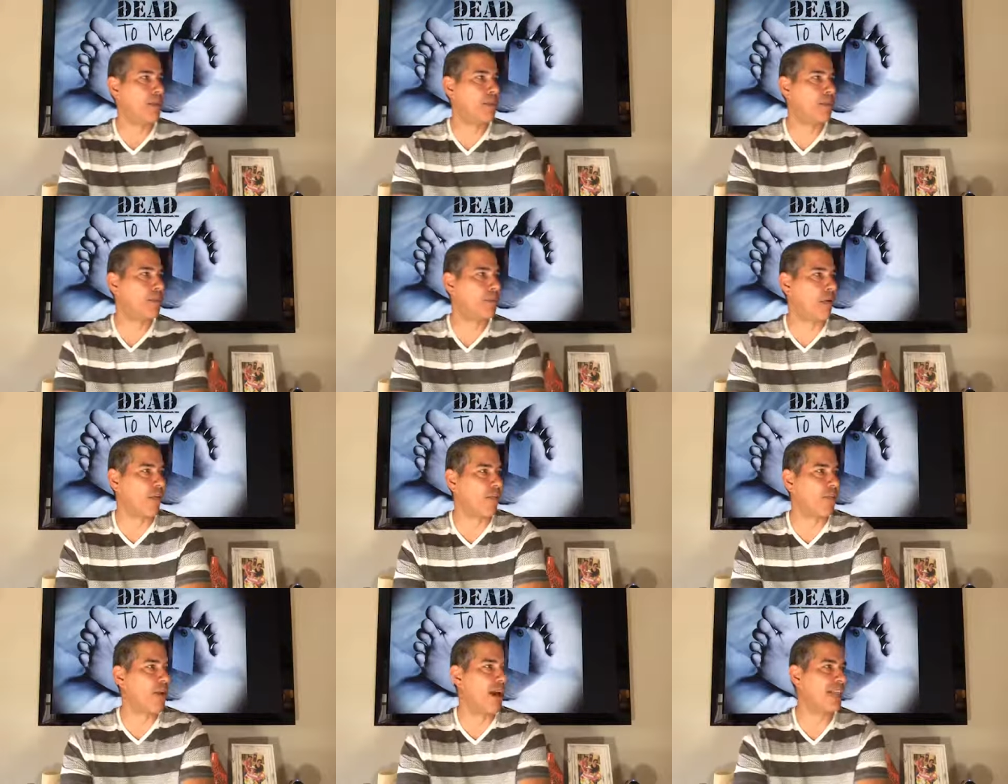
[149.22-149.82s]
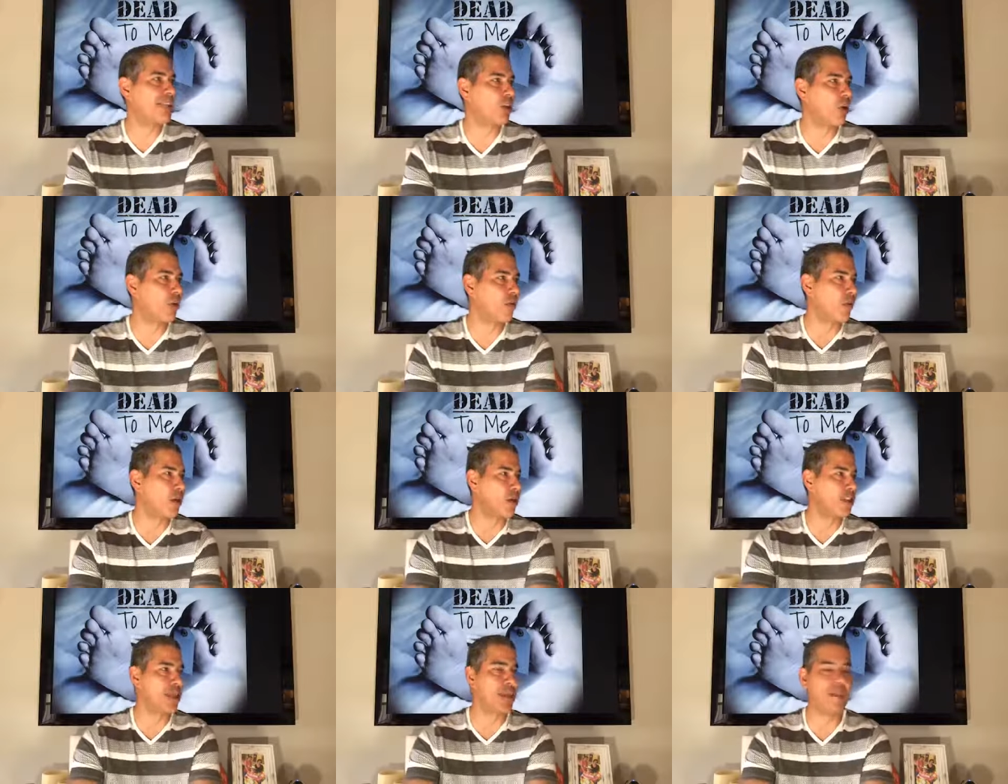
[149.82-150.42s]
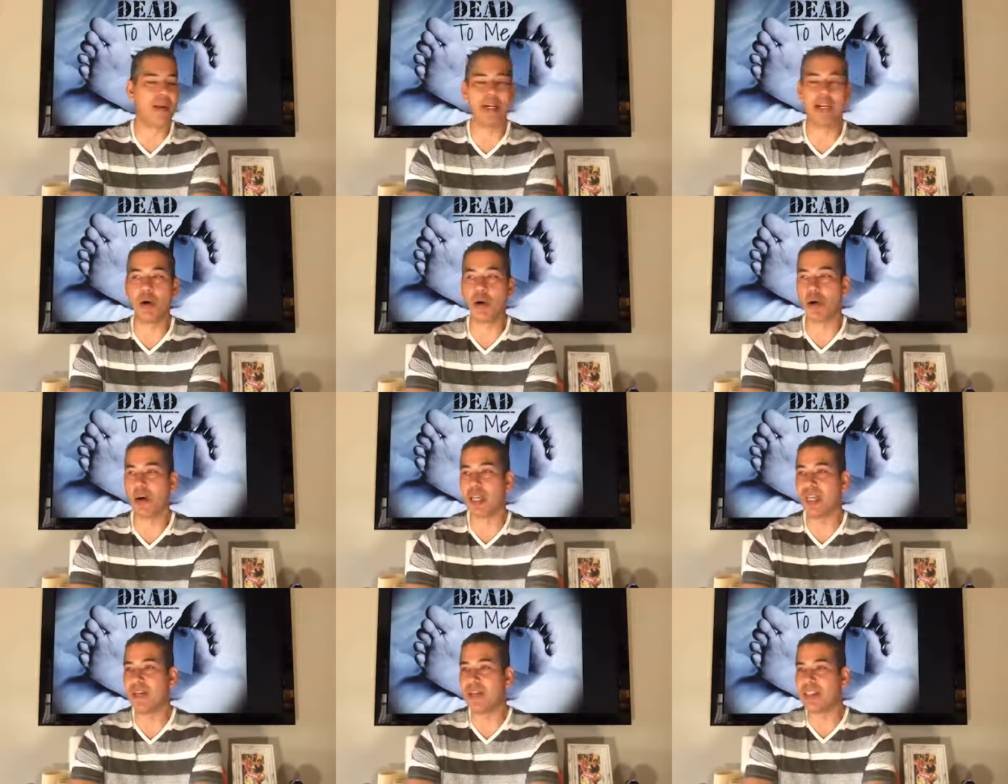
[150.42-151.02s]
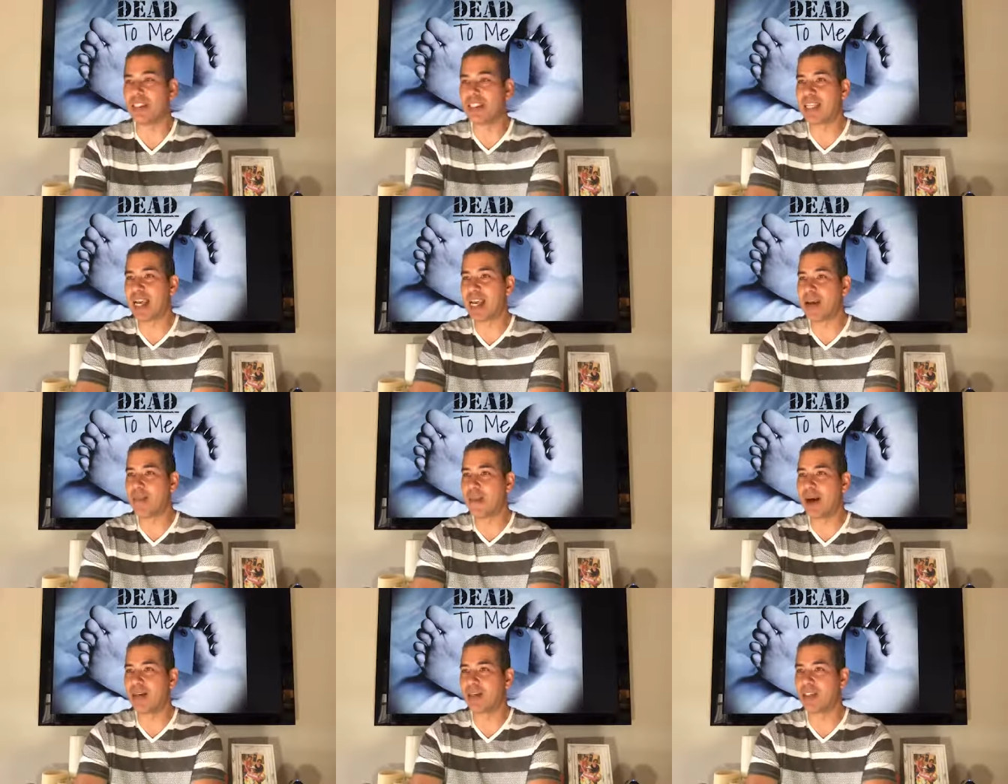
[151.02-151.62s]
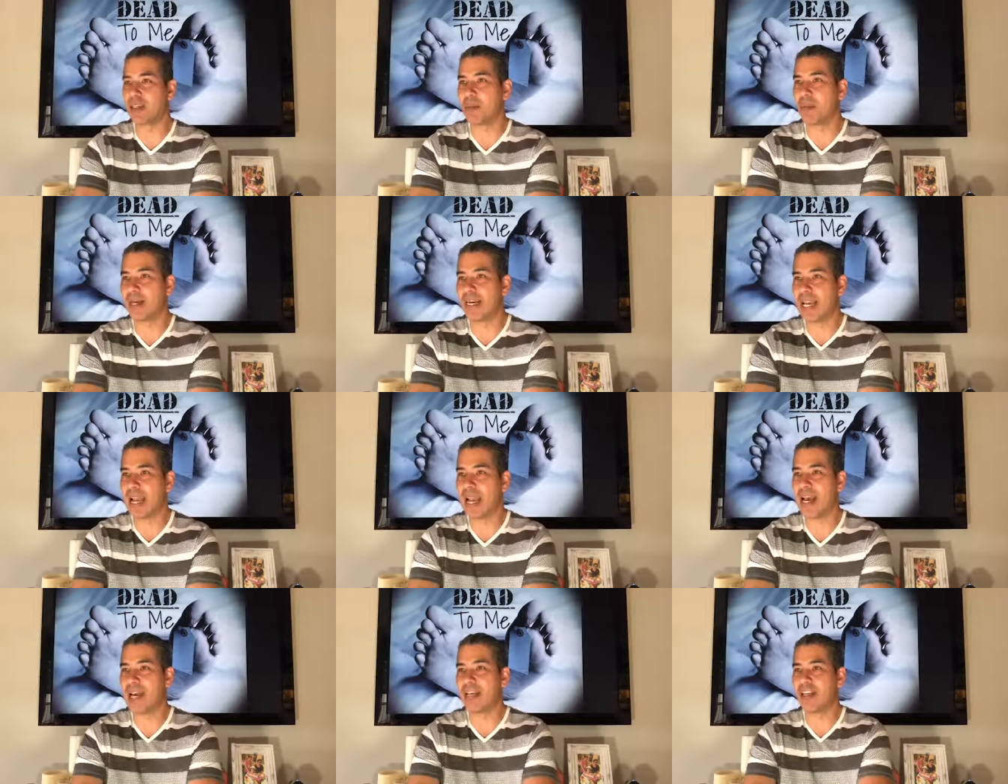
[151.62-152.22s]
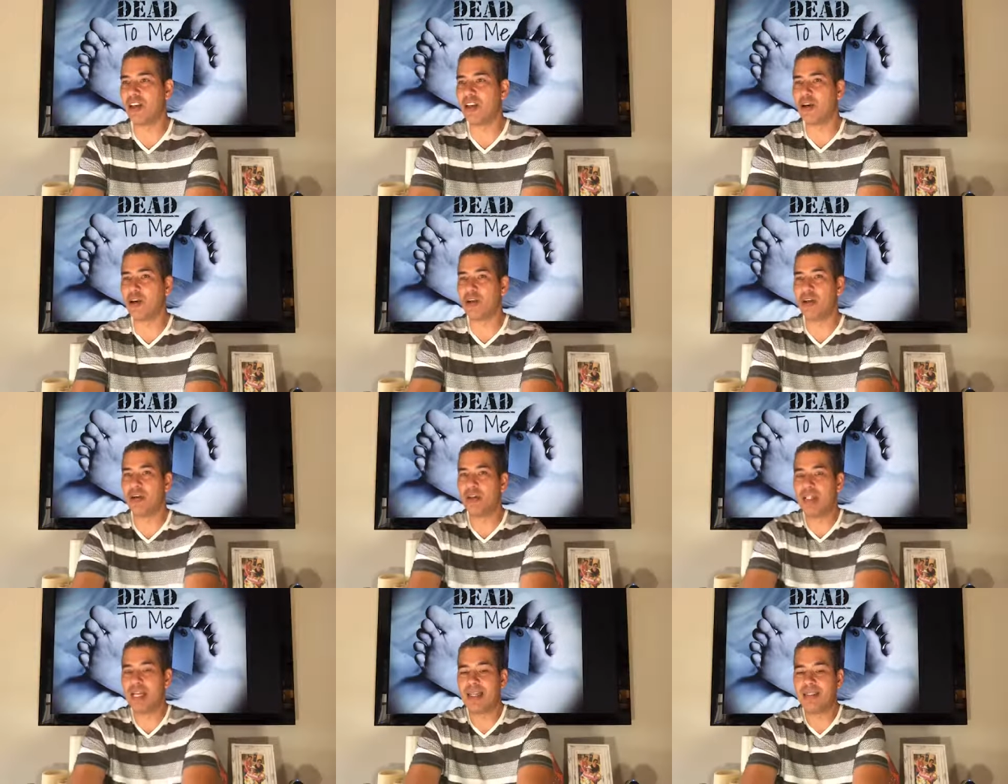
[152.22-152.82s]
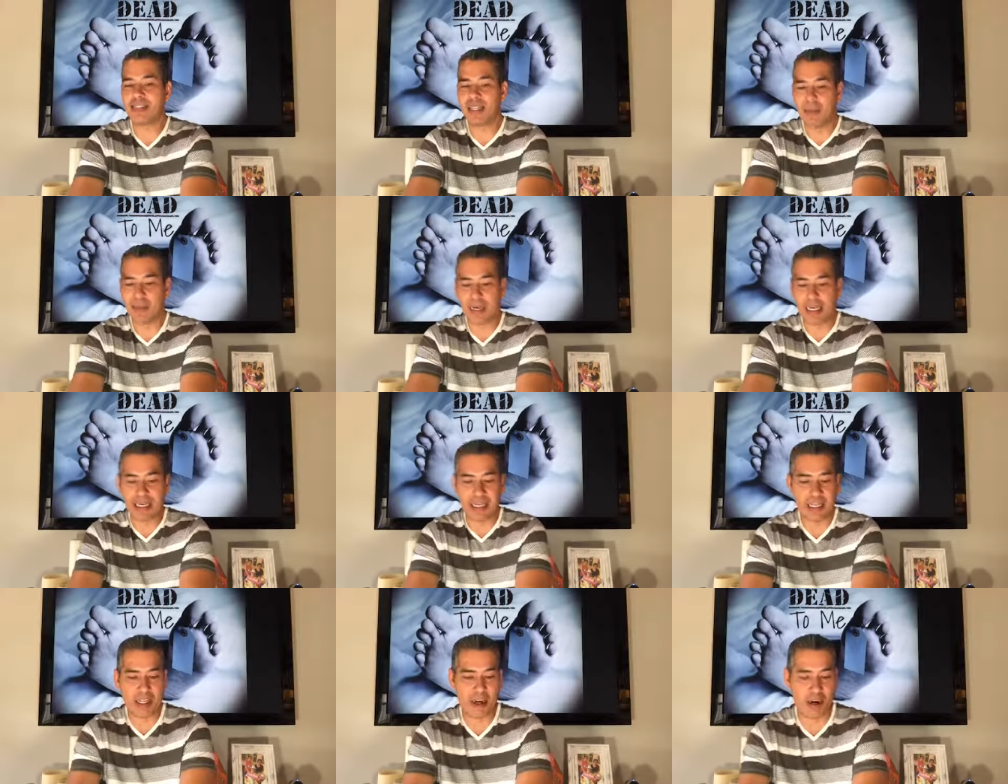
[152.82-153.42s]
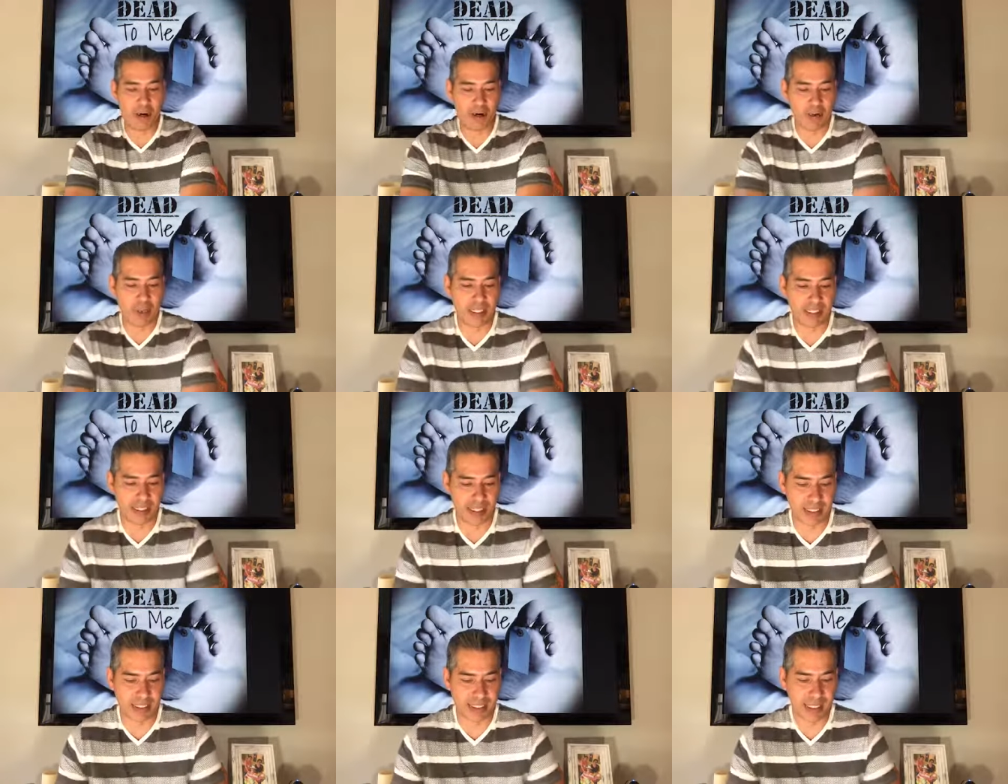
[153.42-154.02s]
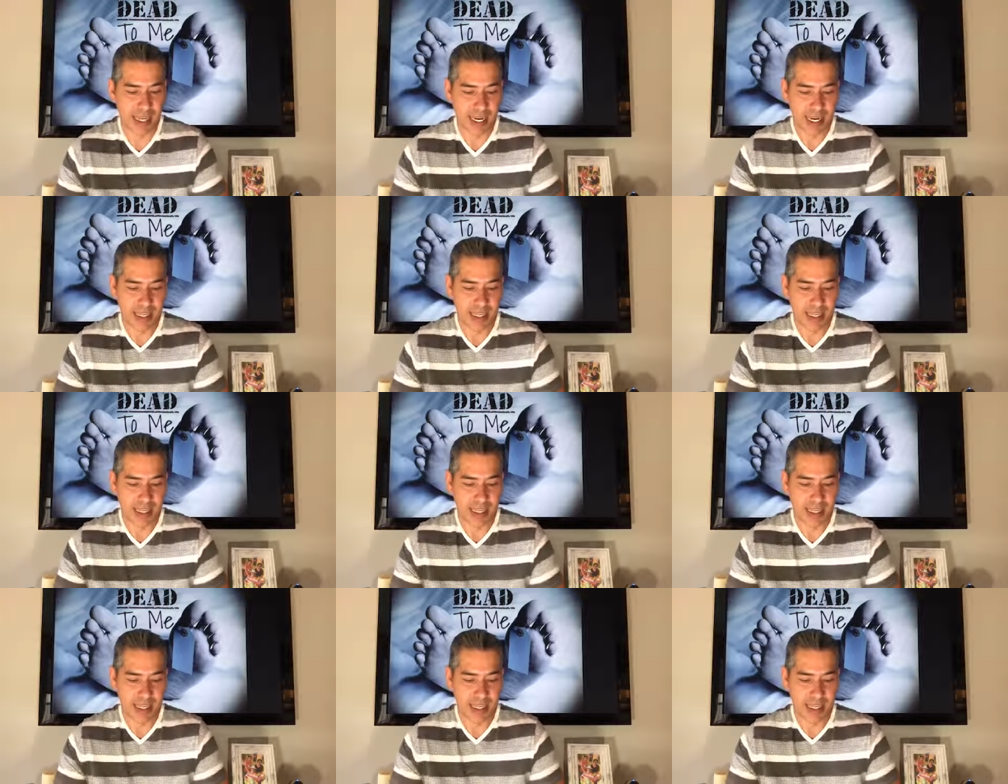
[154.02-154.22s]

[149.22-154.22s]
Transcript: profess over somebody or to even say about somebody hey you know you're dead to me you know this is